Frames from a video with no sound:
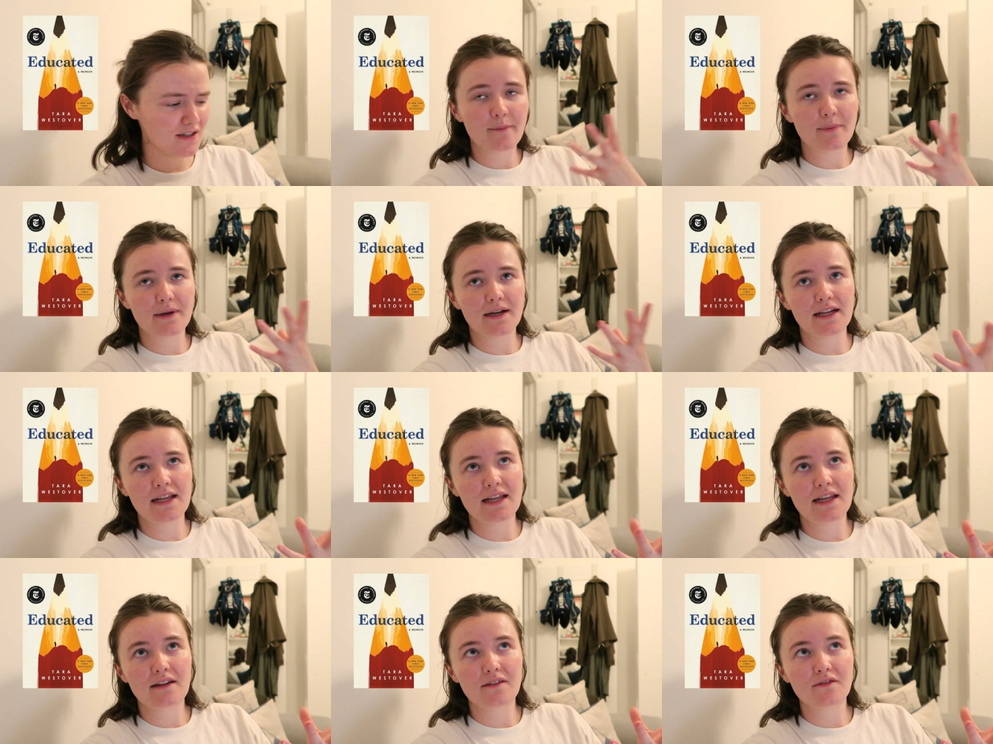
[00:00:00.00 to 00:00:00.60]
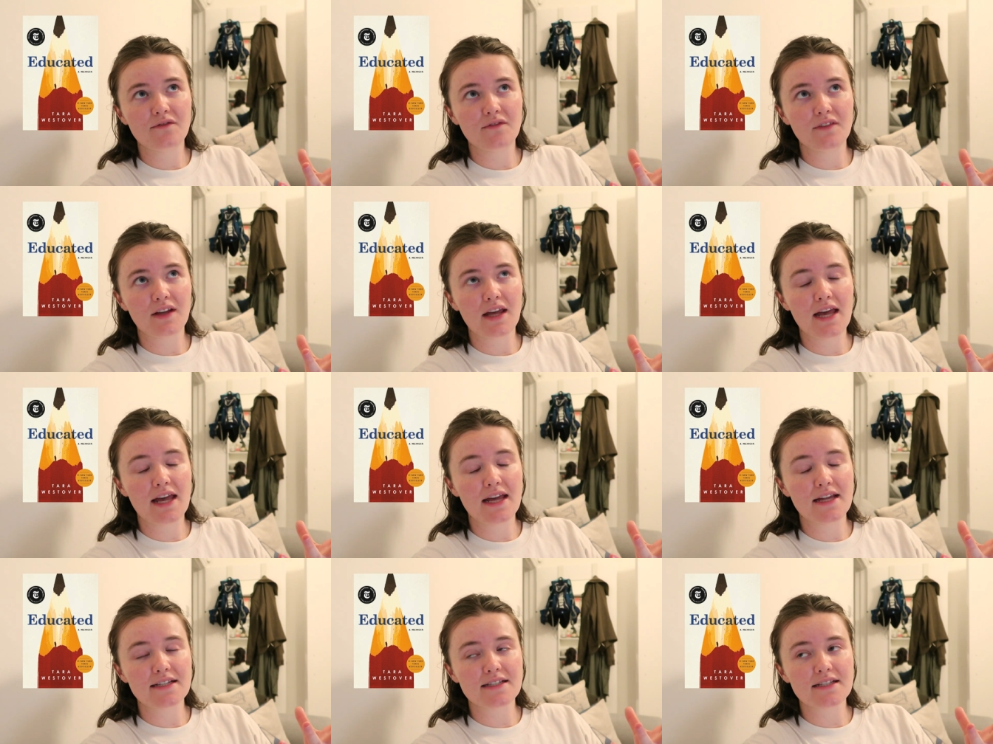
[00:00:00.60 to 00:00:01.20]
I believe
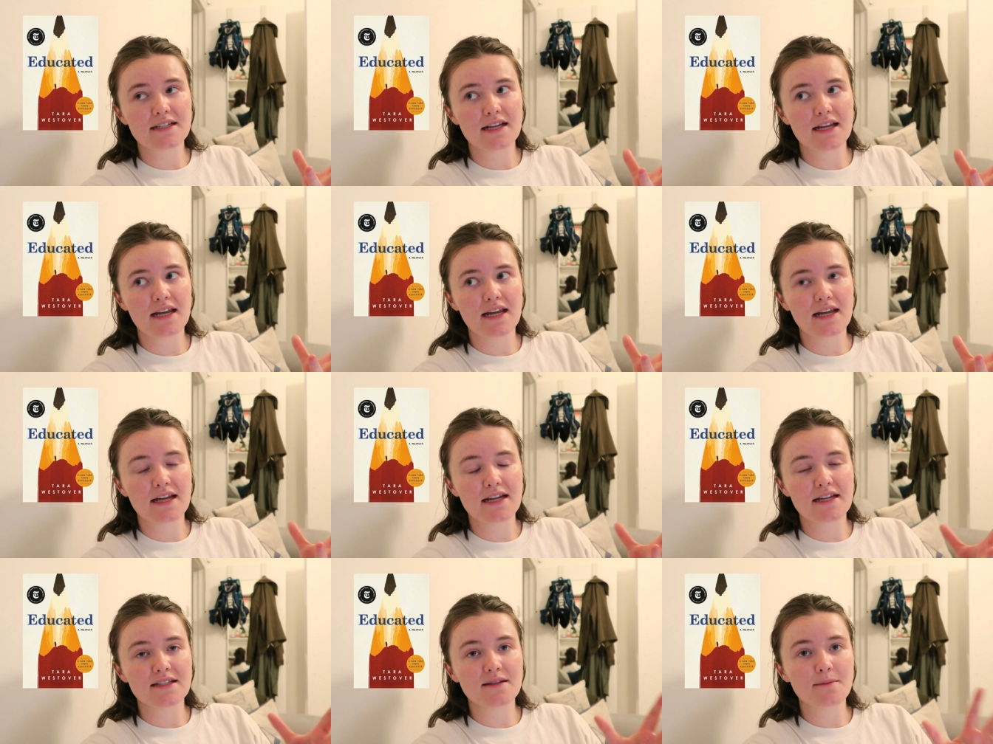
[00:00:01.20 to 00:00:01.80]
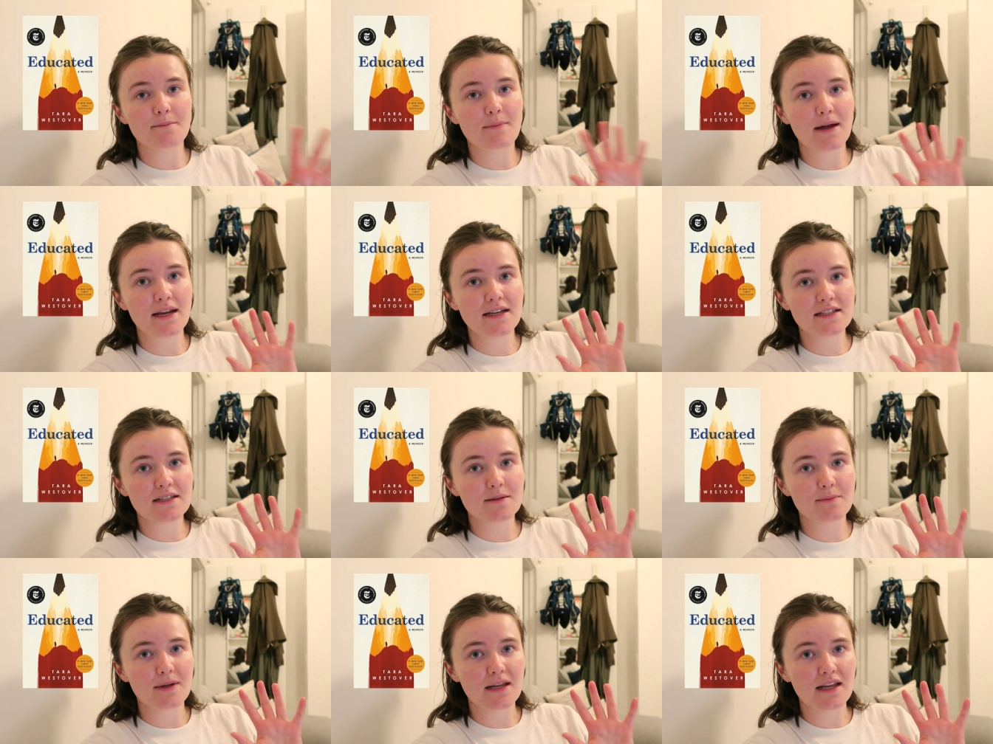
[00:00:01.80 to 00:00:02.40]
it is
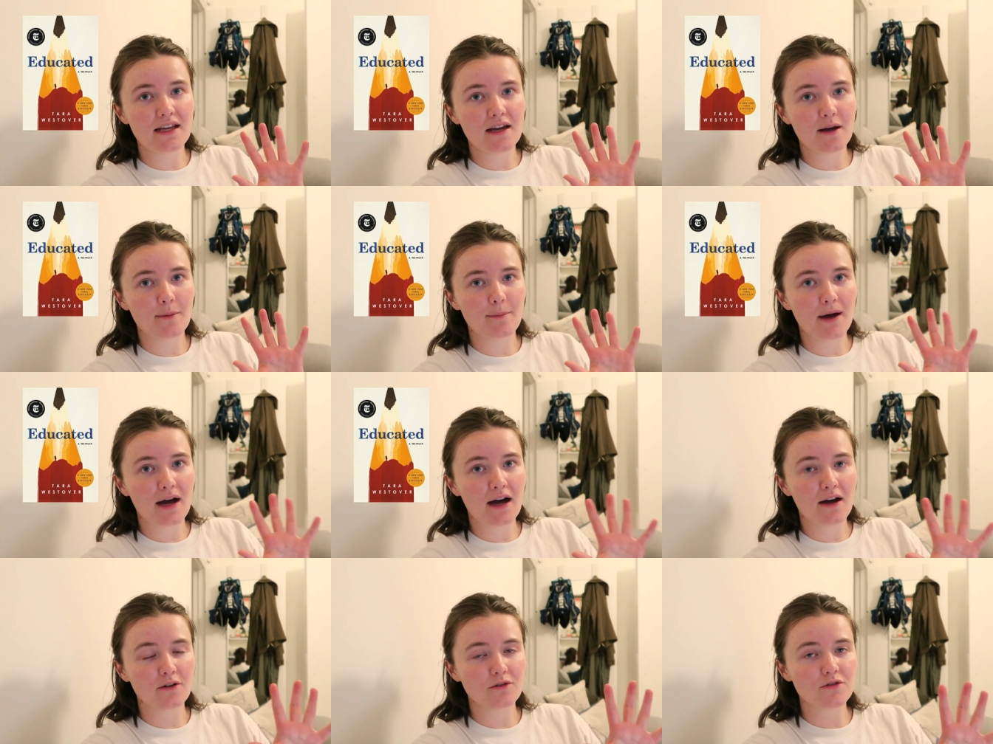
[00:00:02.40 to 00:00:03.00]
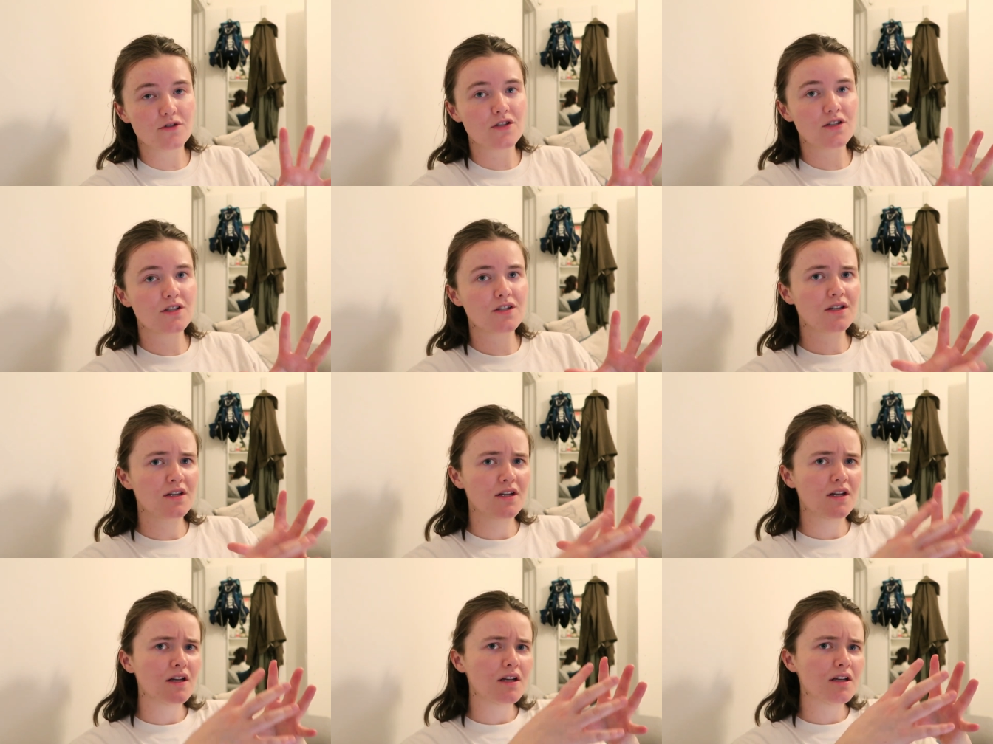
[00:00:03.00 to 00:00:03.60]
meant to be about
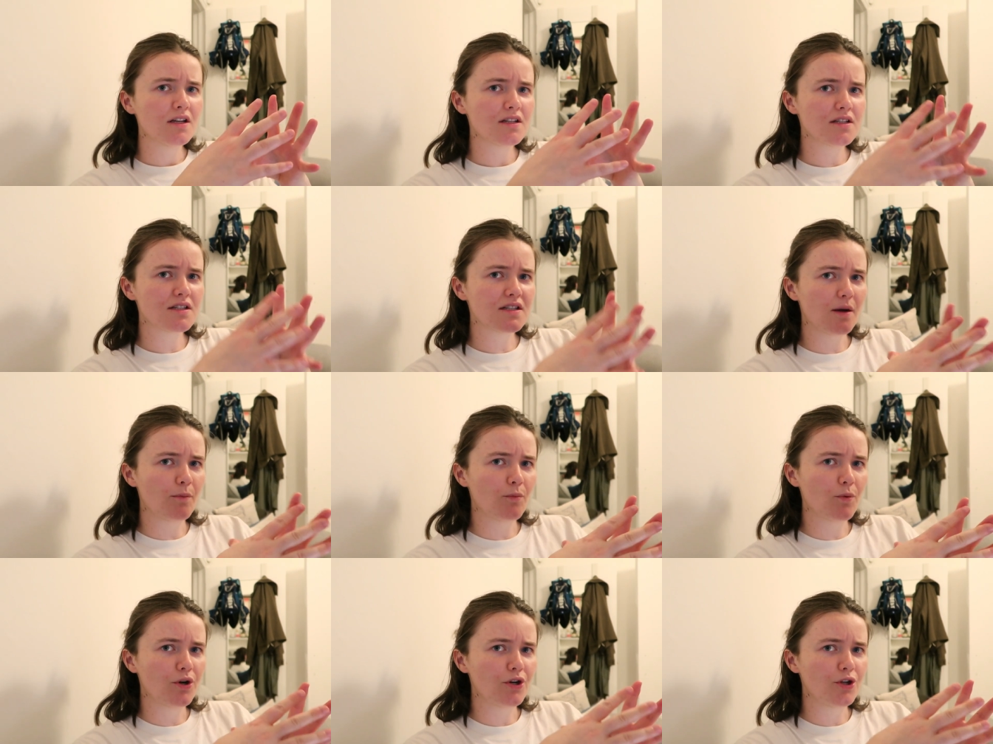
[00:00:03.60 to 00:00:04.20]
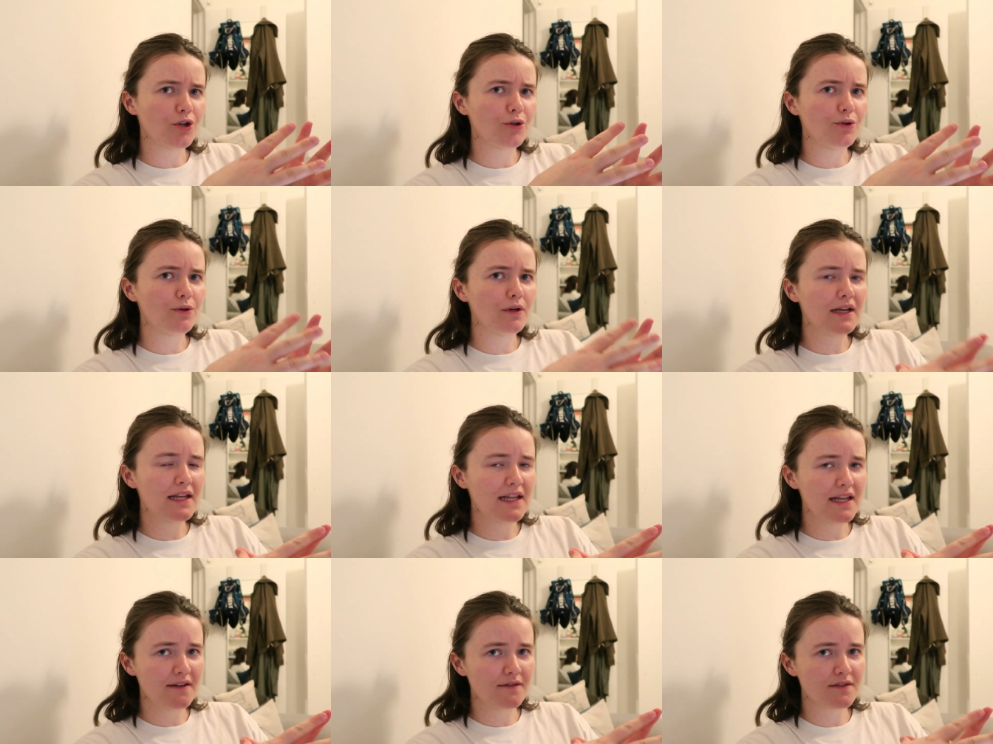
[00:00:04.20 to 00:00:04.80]
someone who
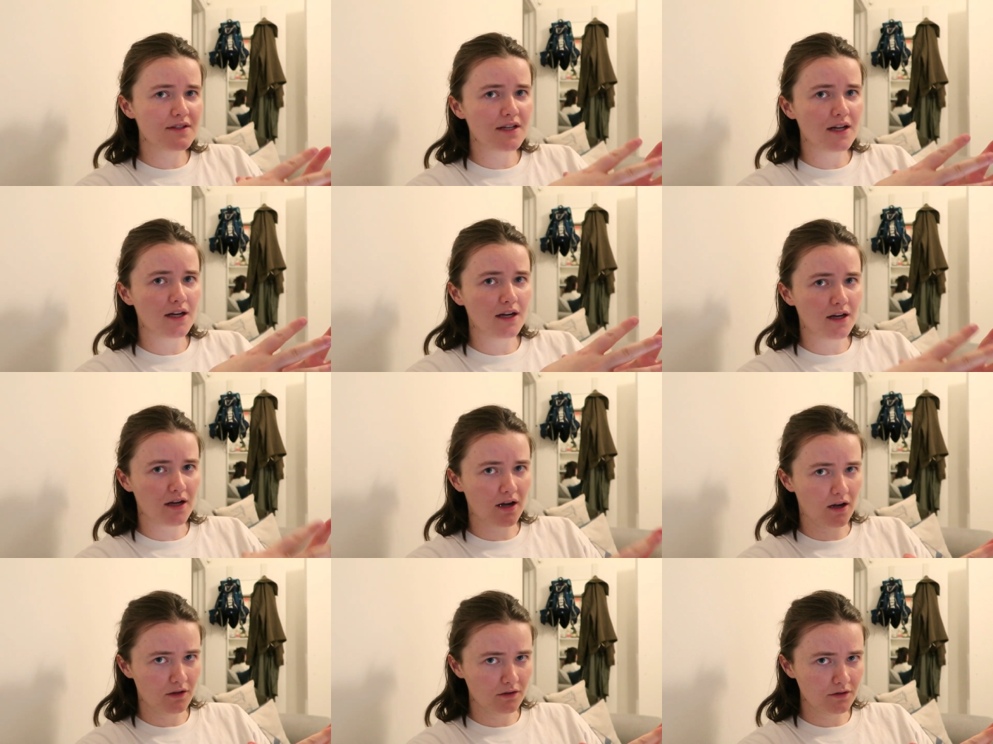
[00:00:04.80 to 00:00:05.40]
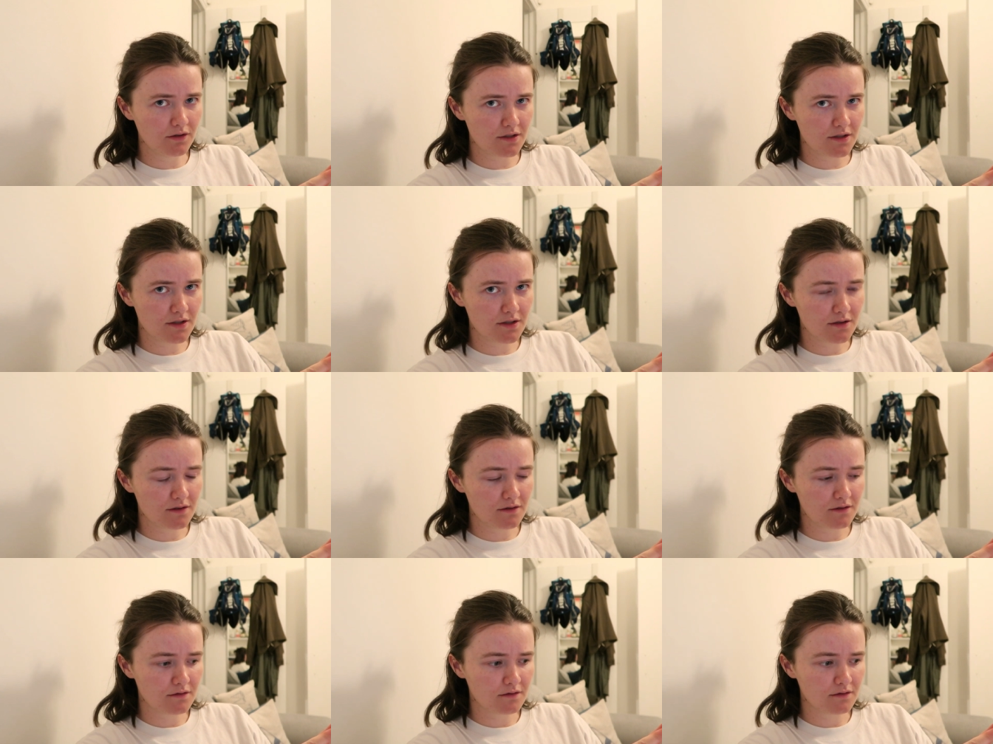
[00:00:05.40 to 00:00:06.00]
leaves a cult.